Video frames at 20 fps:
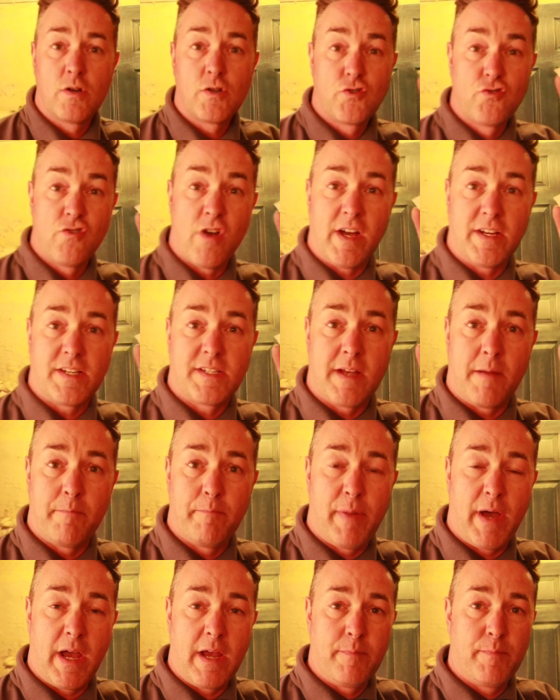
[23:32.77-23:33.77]
dry
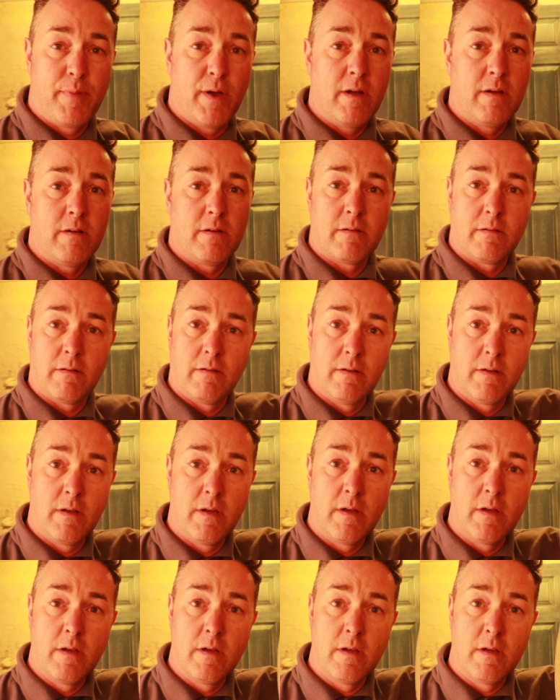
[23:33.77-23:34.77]
sandpaper,
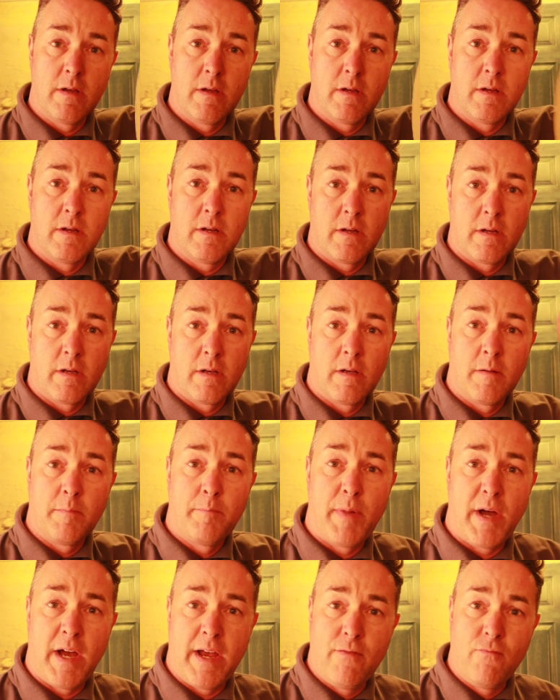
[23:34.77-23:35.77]

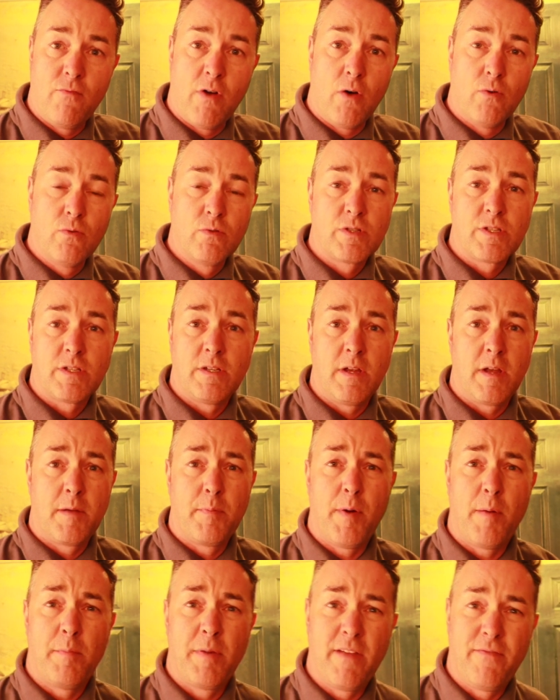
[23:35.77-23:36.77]
buying rolls. You could
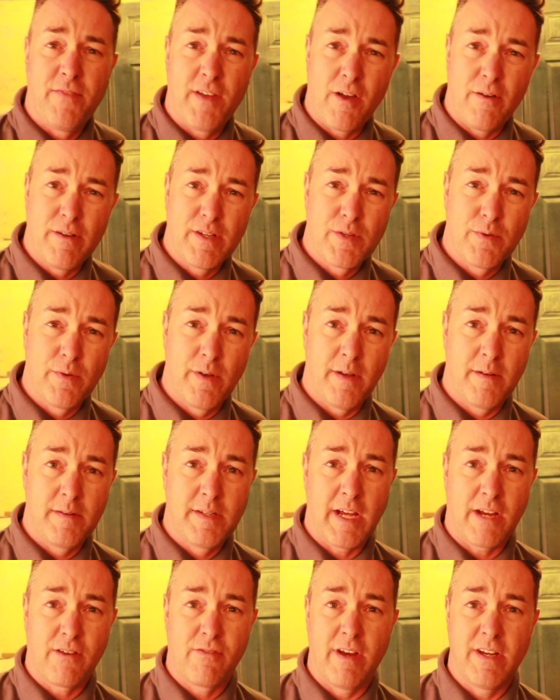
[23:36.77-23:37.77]
probably, if you go into a
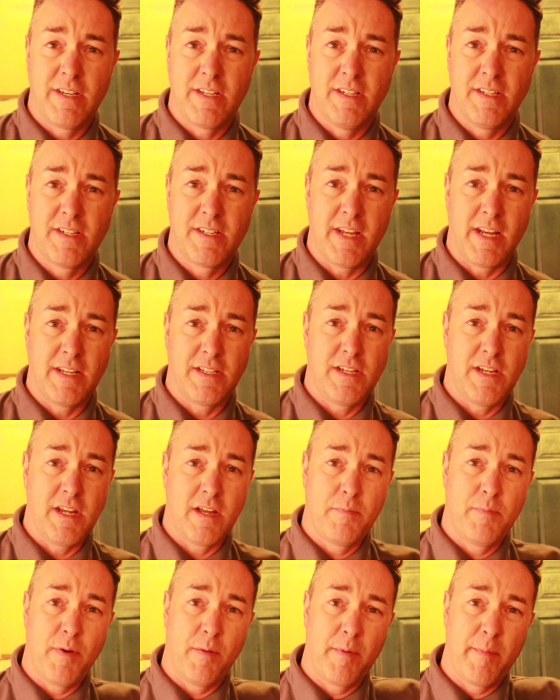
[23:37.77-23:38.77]
decorating centre, you
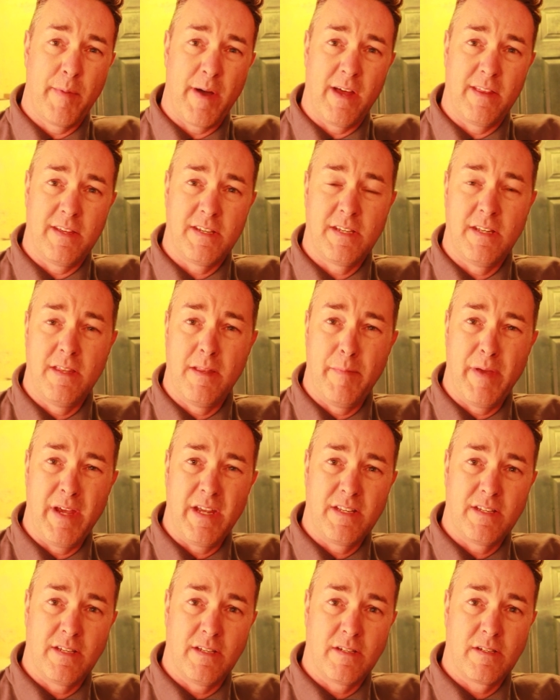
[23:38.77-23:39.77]
could probably buy this in the
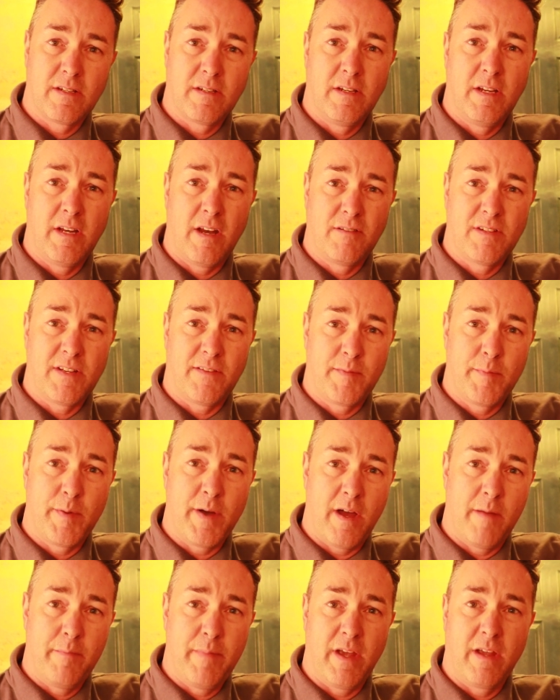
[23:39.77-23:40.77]
meters. You don't have to
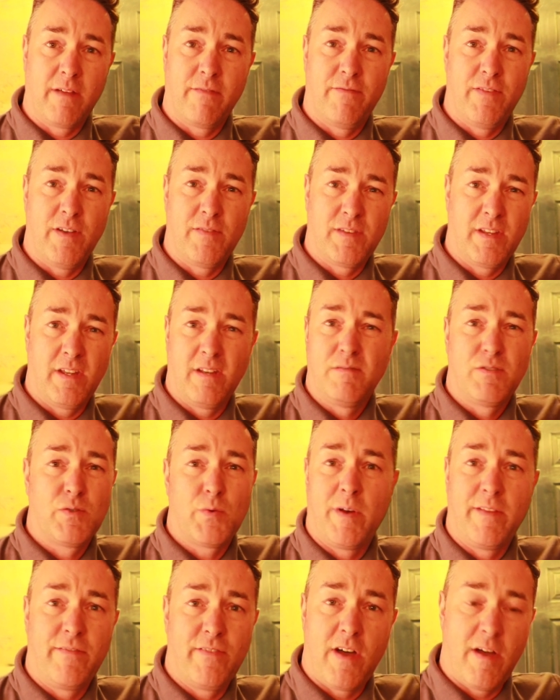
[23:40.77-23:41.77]
buy a big fifty,
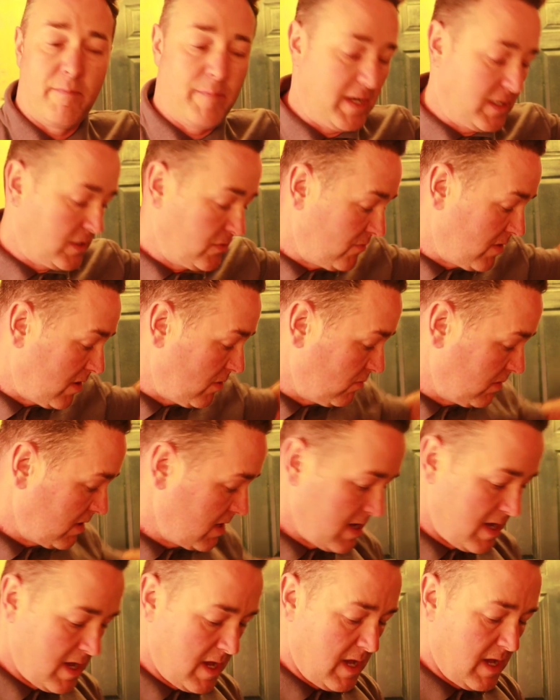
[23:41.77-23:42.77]
twenty-five metre roll.
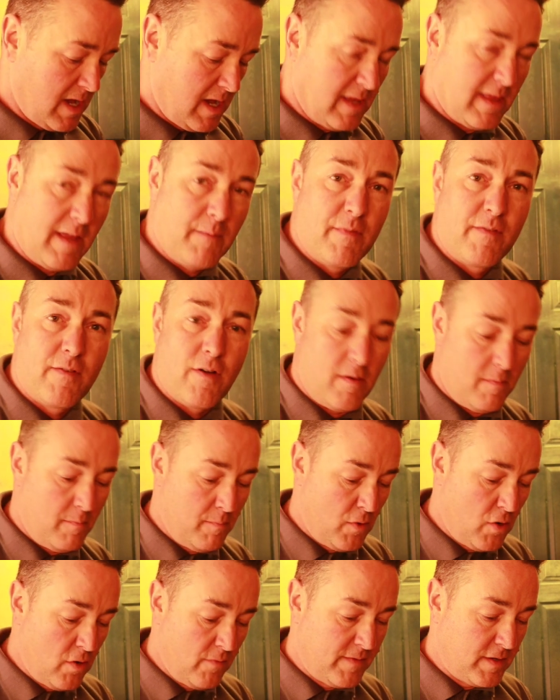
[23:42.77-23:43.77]
And then we've got
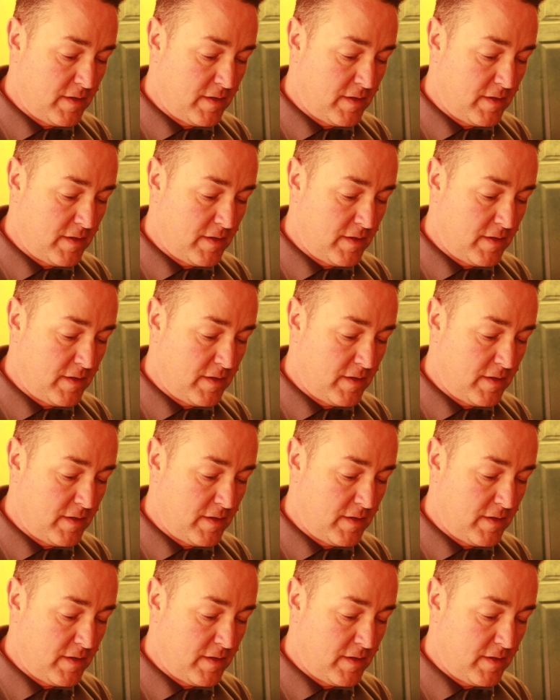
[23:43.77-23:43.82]
more of the